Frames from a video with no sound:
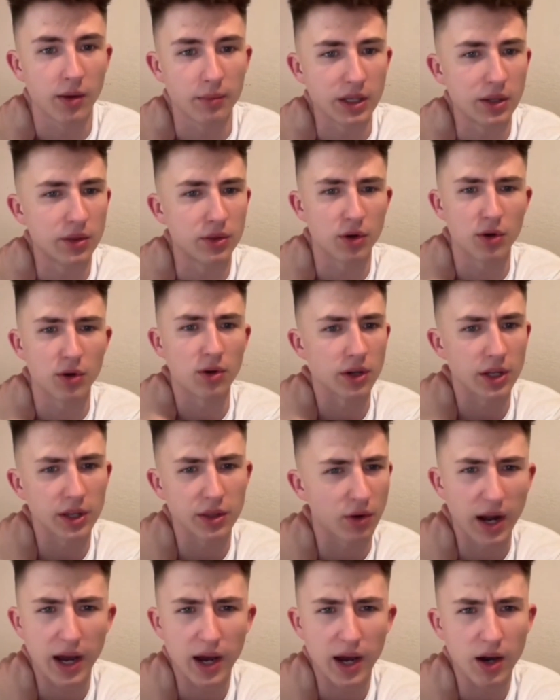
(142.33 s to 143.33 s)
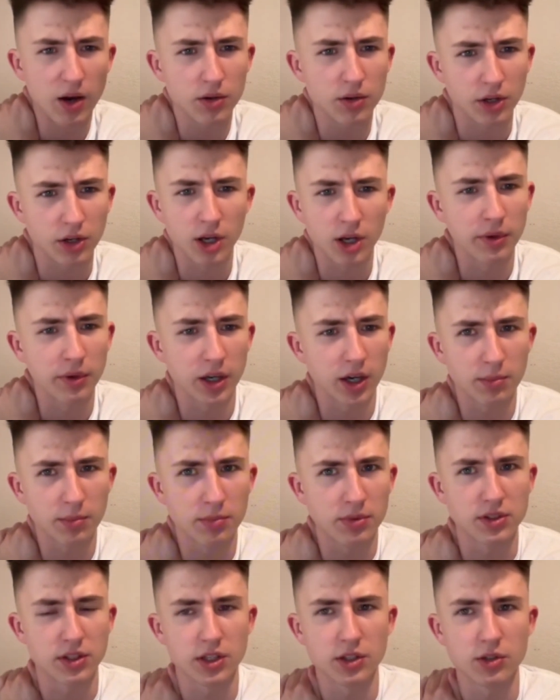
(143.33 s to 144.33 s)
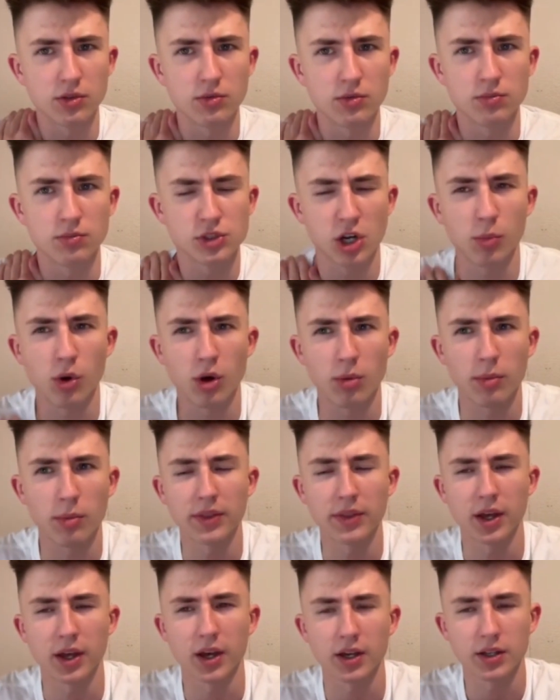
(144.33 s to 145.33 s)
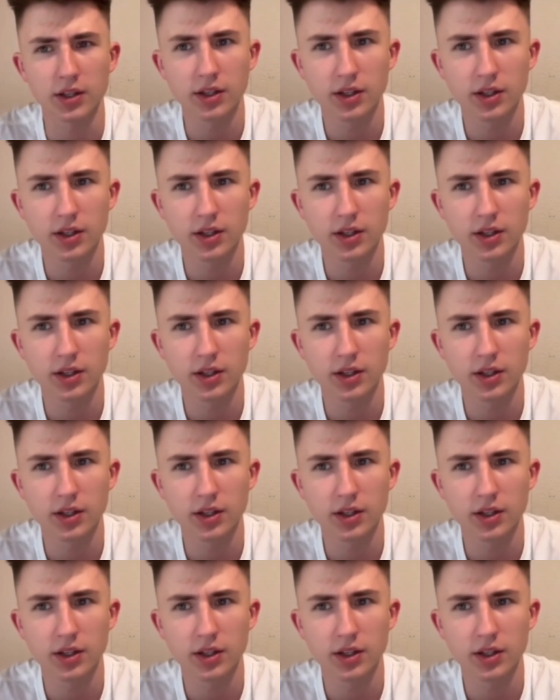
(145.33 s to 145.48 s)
either out or coming up. Could you share more about that?